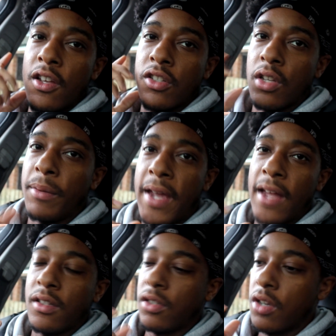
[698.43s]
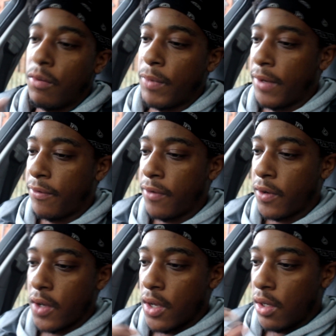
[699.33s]
Some kits come with
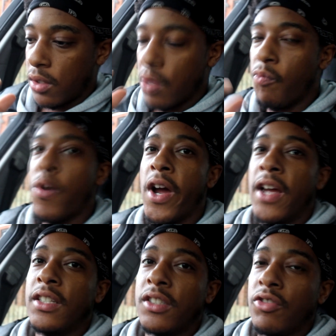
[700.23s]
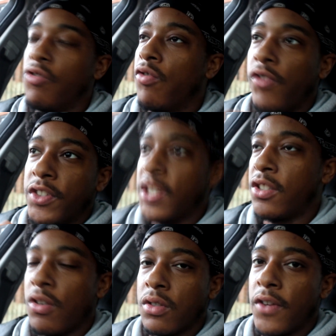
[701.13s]
some wires and all
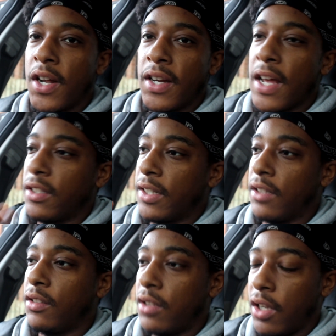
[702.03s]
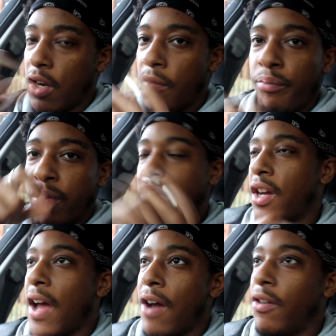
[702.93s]
resistor or something like that to you know, bridge it
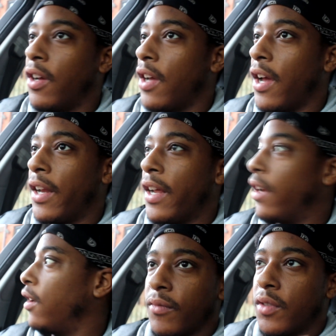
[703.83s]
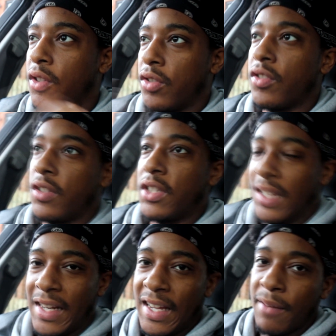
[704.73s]
out and then just
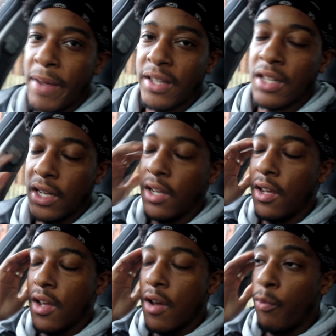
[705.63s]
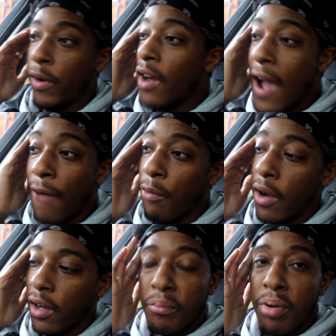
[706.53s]
delete it basically. We don't have
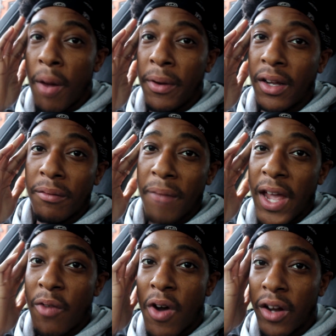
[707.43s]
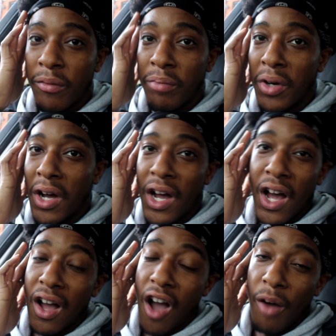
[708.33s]
one, probably can make one, but
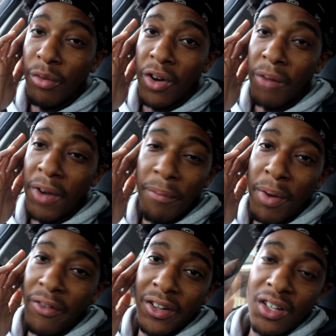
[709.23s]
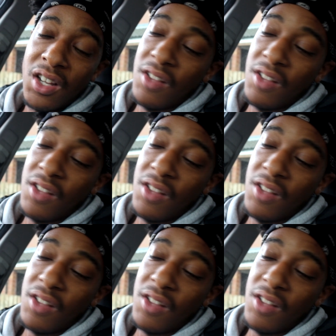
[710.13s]
I'll be right, I'm not bothered.